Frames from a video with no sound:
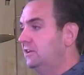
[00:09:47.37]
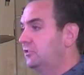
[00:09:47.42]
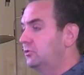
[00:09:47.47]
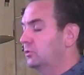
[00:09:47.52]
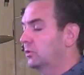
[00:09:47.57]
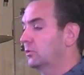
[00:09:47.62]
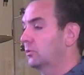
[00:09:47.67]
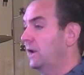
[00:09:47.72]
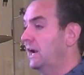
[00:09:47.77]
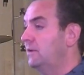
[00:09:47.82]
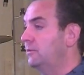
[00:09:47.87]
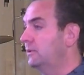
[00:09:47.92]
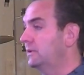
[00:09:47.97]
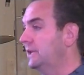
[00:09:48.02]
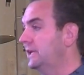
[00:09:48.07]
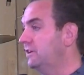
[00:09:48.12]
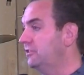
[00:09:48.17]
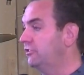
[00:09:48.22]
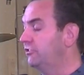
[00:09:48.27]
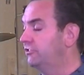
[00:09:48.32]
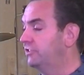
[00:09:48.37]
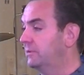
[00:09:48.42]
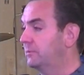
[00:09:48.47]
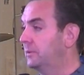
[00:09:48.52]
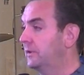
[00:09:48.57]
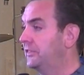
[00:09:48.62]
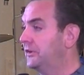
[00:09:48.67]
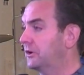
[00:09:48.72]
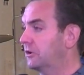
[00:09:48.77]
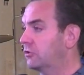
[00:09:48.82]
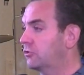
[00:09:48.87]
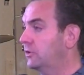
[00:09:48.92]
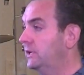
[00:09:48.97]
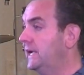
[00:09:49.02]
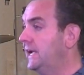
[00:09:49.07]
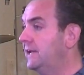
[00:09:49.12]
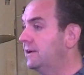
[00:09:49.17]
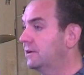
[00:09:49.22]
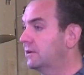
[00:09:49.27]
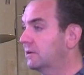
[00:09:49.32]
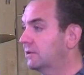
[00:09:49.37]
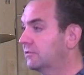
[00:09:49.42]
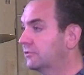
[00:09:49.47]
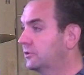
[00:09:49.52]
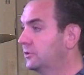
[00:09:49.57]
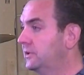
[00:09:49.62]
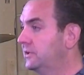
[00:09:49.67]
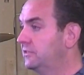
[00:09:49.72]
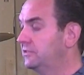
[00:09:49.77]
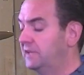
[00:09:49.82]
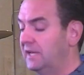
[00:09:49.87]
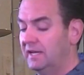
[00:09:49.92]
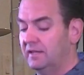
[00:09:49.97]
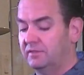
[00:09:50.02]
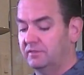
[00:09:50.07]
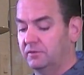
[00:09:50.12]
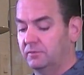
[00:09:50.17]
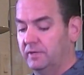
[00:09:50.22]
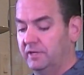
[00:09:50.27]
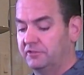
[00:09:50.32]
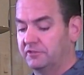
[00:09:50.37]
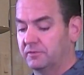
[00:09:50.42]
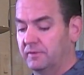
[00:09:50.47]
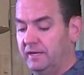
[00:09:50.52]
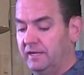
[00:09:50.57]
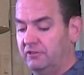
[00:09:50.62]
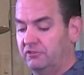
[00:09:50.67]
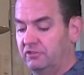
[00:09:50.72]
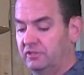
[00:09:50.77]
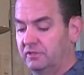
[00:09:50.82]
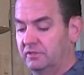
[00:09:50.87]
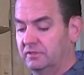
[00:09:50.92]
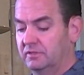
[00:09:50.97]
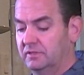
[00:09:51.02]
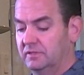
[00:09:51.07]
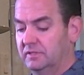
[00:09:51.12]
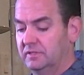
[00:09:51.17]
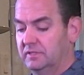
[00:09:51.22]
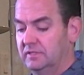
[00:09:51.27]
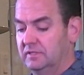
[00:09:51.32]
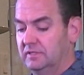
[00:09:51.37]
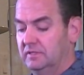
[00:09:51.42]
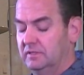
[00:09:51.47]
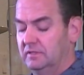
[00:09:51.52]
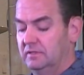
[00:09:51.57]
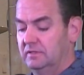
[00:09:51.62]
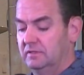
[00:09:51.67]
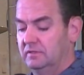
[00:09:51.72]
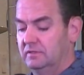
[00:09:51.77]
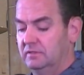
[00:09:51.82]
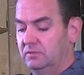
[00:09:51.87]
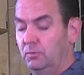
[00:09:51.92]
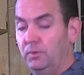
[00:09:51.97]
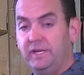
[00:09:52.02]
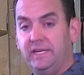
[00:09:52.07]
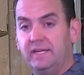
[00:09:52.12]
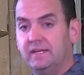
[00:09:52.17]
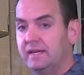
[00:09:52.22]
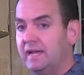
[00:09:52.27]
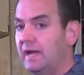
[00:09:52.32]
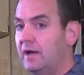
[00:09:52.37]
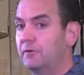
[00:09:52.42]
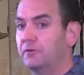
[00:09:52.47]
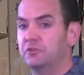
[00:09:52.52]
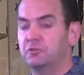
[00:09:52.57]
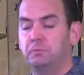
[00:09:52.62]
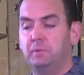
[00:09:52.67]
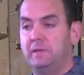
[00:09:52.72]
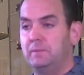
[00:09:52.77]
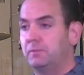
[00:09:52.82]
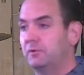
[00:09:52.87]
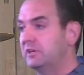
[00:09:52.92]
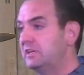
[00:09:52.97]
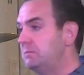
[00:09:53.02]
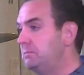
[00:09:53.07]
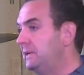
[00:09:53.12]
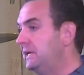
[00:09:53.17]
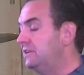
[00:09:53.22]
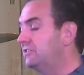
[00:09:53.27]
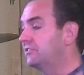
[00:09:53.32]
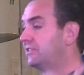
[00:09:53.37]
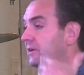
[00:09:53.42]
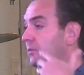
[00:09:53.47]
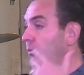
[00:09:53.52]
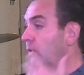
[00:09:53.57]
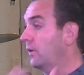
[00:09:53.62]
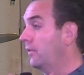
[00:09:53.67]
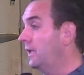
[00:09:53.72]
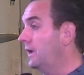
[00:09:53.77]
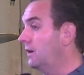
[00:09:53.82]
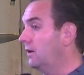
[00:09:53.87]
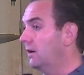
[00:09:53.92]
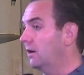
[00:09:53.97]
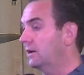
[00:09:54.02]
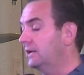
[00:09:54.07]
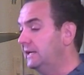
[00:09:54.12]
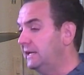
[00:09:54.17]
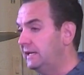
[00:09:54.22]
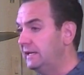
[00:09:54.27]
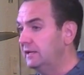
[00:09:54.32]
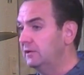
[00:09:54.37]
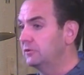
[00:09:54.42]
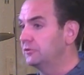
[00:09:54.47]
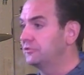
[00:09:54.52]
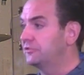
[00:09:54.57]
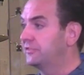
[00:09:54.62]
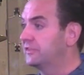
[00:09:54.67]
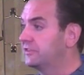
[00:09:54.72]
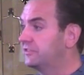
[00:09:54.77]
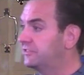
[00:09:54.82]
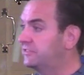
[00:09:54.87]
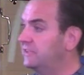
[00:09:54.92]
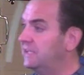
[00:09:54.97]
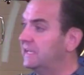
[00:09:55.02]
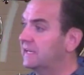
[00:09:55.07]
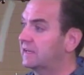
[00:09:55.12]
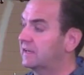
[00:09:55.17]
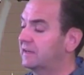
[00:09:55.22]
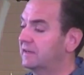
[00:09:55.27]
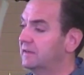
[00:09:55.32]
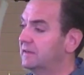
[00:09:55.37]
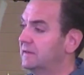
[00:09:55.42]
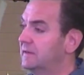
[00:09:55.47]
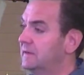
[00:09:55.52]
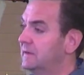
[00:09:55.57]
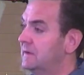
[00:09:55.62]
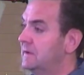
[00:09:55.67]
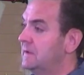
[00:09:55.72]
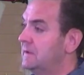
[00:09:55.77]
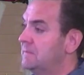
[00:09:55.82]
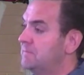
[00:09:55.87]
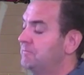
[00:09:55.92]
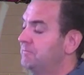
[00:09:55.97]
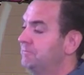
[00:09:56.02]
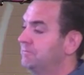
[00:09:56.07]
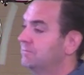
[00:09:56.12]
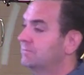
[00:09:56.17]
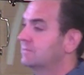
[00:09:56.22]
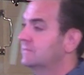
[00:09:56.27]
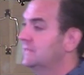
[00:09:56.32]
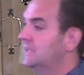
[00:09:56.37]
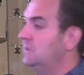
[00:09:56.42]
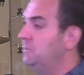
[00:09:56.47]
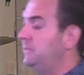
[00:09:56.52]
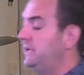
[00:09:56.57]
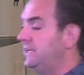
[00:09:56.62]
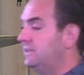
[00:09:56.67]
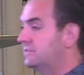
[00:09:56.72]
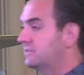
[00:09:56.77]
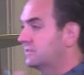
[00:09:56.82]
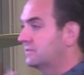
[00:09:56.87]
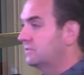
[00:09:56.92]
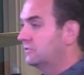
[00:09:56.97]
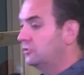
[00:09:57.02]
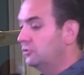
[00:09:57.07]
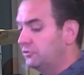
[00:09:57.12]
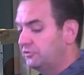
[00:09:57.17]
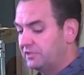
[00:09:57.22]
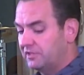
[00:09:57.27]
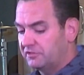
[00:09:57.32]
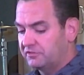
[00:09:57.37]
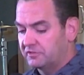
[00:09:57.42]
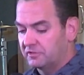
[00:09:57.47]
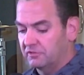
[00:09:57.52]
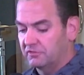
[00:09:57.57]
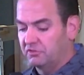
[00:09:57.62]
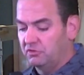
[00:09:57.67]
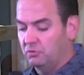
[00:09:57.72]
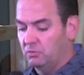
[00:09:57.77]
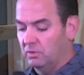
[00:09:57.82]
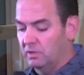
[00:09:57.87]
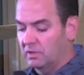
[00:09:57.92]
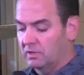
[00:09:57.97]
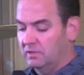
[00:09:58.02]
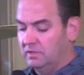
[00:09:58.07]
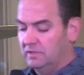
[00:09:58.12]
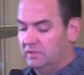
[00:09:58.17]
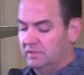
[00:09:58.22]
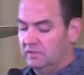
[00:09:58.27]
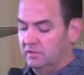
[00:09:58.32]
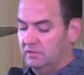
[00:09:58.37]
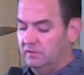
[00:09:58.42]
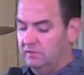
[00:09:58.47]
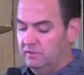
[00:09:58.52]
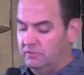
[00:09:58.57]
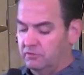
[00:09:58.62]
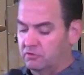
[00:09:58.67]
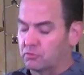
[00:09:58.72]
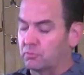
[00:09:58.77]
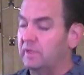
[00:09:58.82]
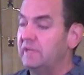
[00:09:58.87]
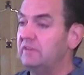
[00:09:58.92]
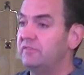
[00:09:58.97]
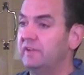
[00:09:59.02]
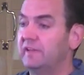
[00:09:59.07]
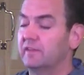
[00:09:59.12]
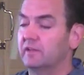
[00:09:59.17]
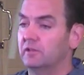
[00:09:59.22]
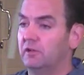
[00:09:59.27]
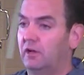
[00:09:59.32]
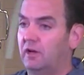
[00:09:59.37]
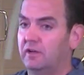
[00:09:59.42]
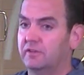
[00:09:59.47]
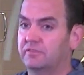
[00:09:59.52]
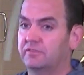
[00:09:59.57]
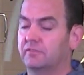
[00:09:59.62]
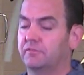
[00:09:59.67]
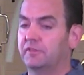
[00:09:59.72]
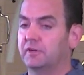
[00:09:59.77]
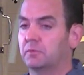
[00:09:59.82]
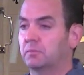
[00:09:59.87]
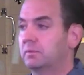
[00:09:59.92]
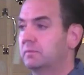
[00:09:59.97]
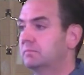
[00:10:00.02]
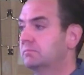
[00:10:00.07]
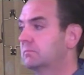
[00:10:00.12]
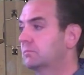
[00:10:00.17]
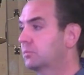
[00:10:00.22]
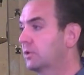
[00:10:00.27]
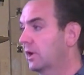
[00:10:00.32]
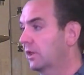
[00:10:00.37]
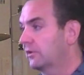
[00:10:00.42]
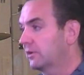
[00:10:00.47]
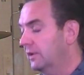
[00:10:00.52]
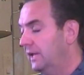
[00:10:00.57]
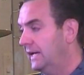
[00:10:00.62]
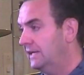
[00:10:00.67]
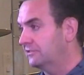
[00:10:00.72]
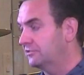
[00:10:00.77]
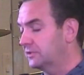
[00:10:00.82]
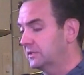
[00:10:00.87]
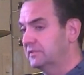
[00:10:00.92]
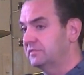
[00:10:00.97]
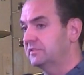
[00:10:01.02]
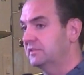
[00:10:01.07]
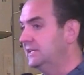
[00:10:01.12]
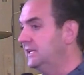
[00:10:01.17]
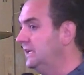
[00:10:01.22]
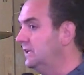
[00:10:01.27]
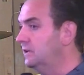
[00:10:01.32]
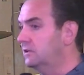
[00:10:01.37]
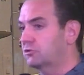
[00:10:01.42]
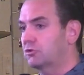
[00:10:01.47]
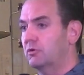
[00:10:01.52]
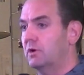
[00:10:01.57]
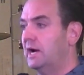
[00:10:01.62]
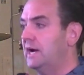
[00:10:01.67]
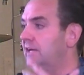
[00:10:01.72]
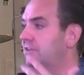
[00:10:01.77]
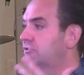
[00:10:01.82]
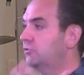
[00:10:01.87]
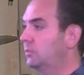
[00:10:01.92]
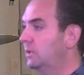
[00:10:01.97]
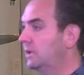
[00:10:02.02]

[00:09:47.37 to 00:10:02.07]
into a right relationship with their Creator through his death and resurrection. When he encounters people, he meets them where they are. He heals the sick. He meets two sisters who are who grieving the loss of their brother Lazarus, and he cries